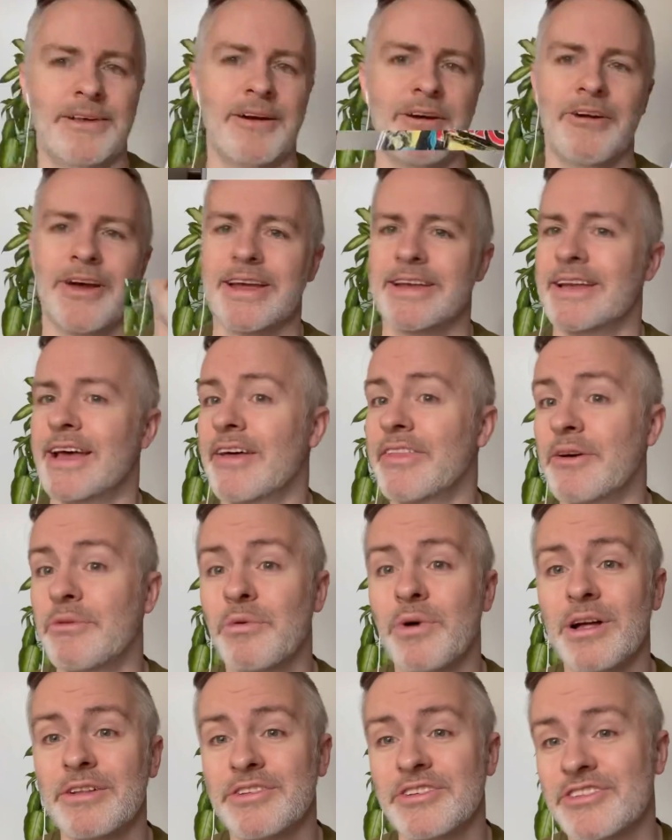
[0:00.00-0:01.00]
All right, now that
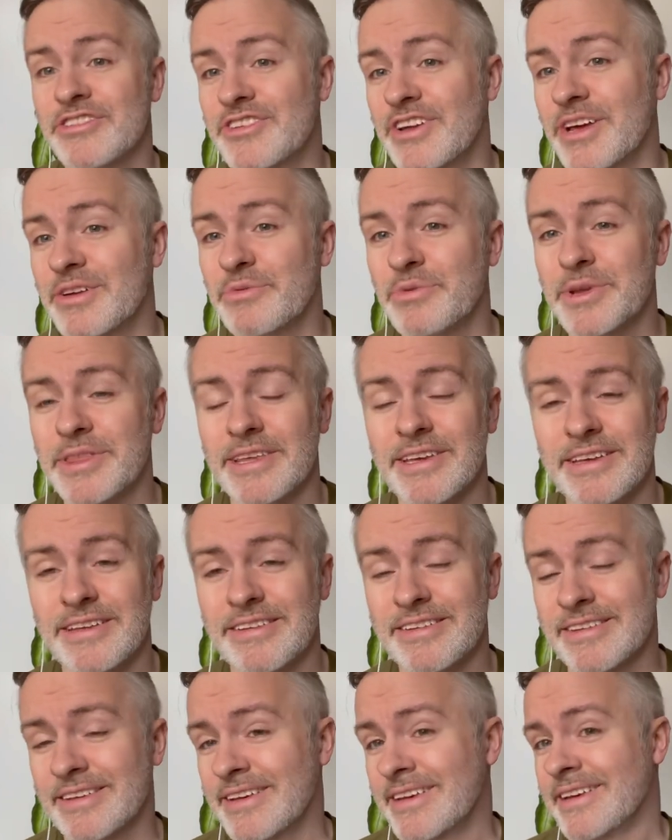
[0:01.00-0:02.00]
Walter's done with
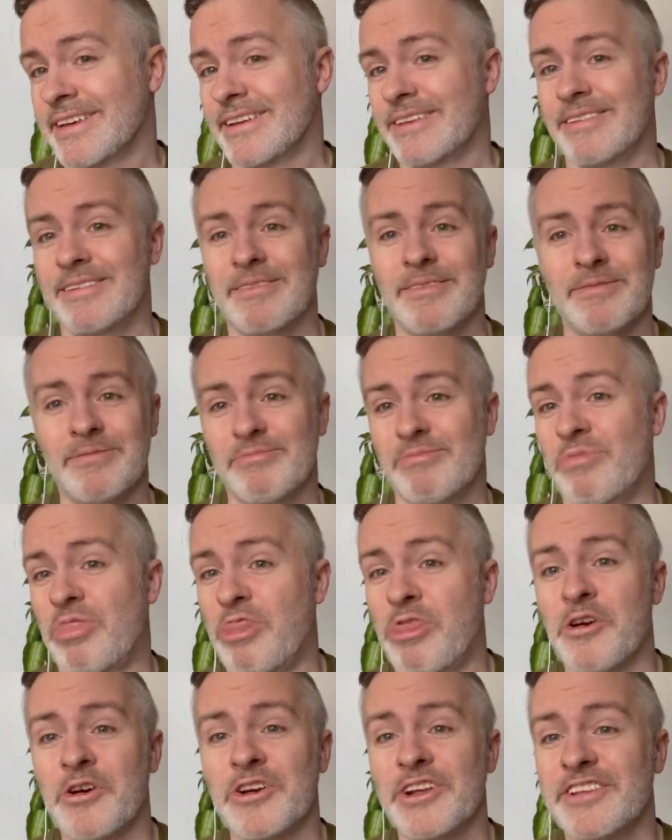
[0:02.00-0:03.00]
his
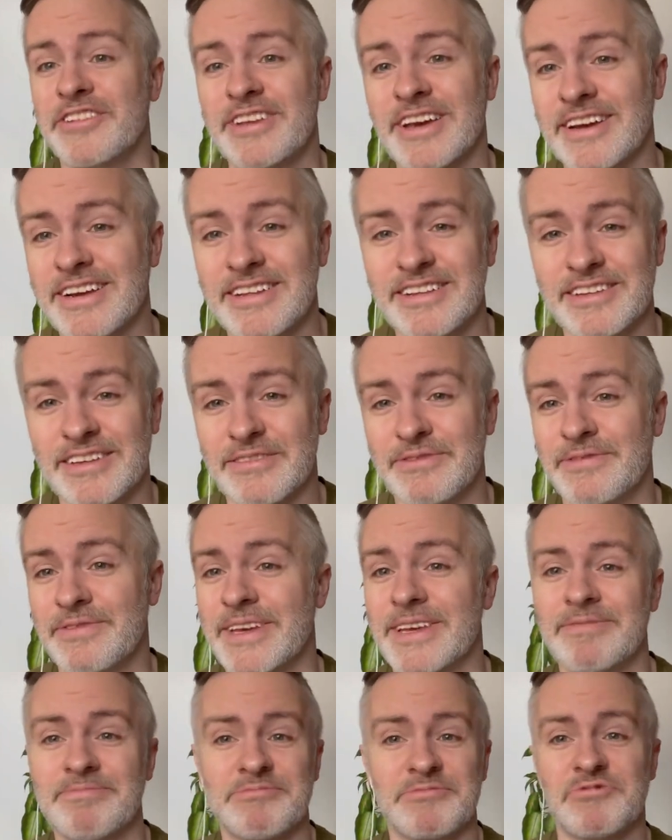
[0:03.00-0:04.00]
30 seconds of
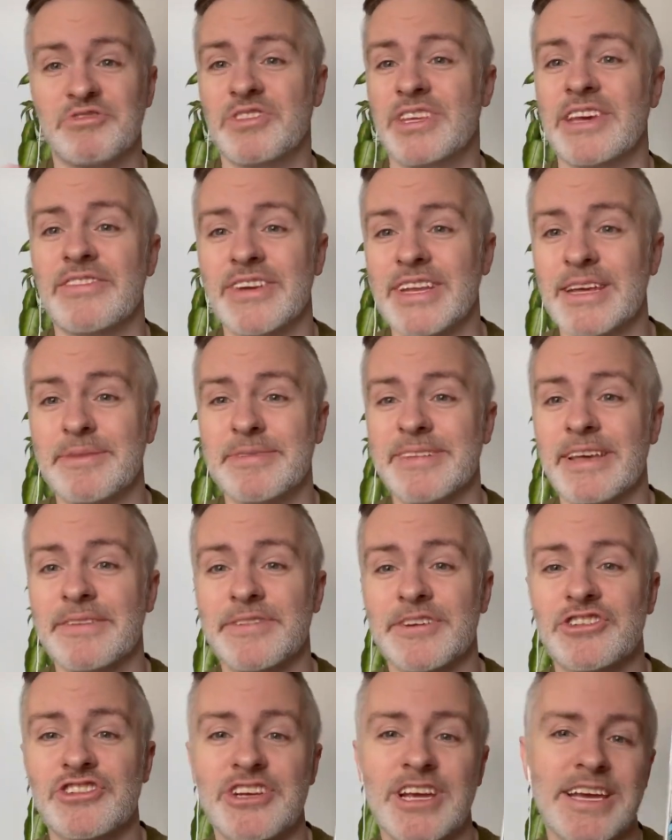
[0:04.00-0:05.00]
giving himself
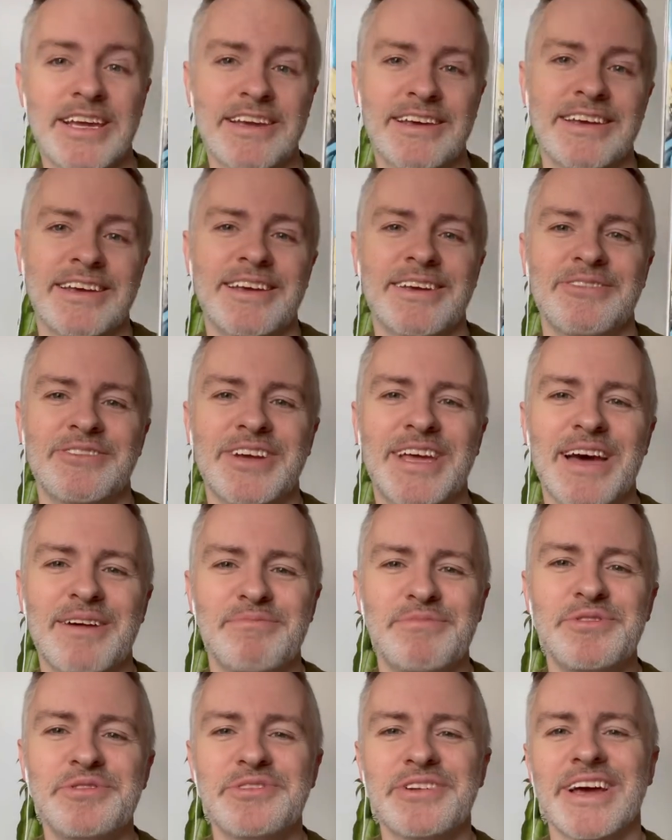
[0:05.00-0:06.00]
a shake, we
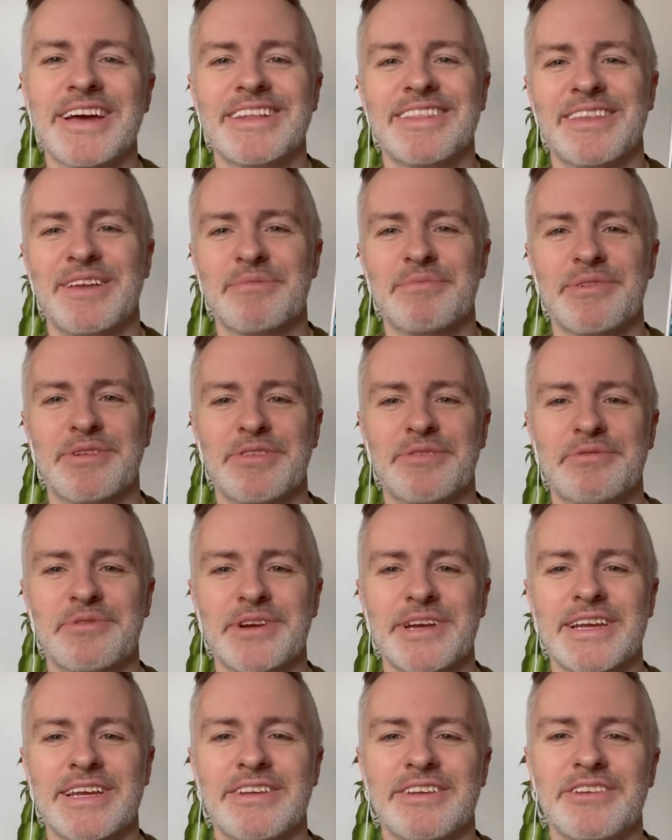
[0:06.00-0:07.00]
got Moon Knight number
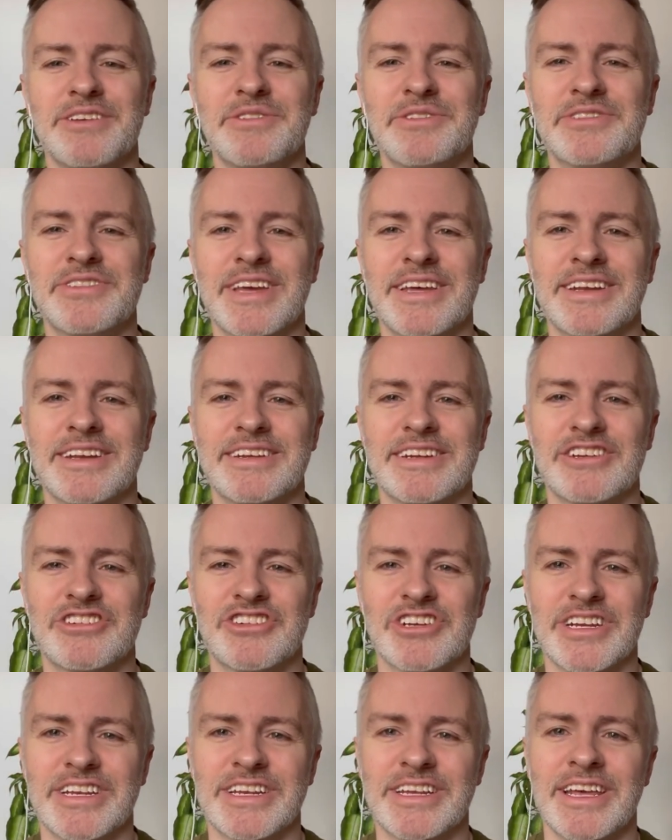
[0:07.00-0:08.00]
3, newsstand
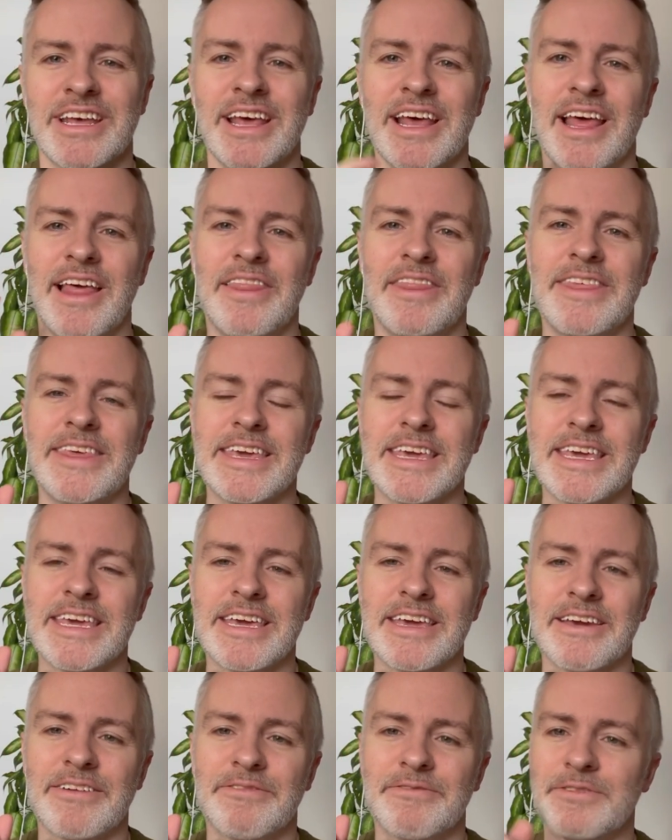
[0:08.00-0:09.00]
edition.
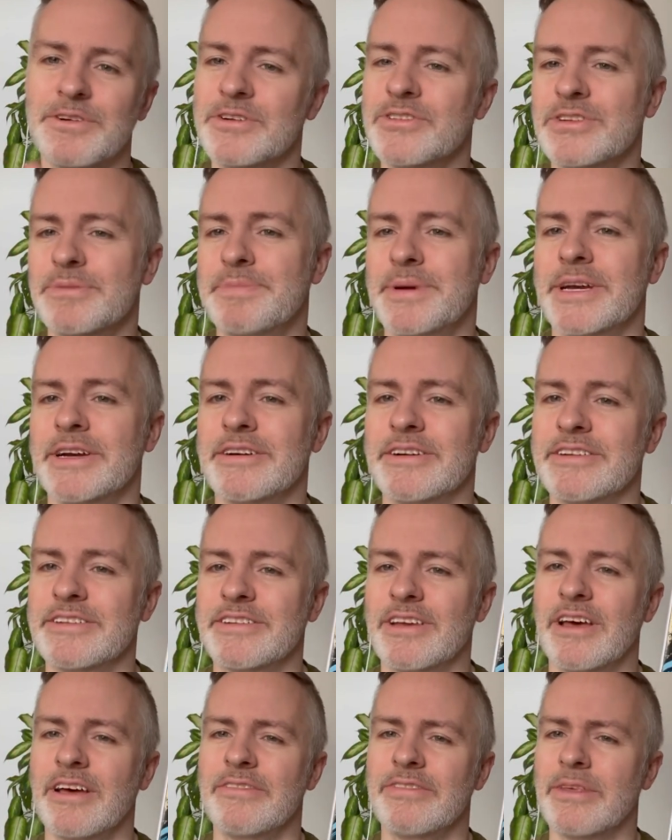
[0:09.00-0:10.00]
The first appearance
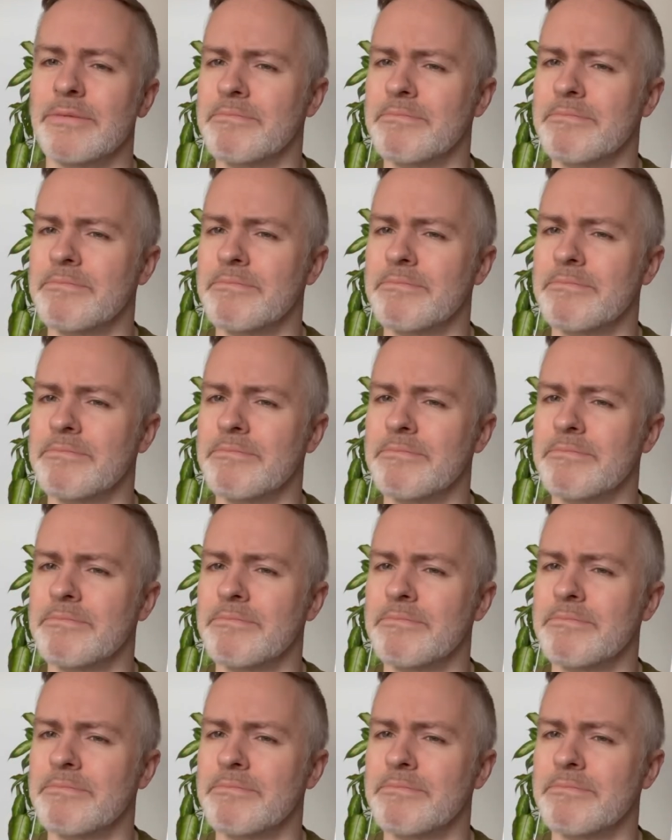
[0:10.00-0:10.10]
of the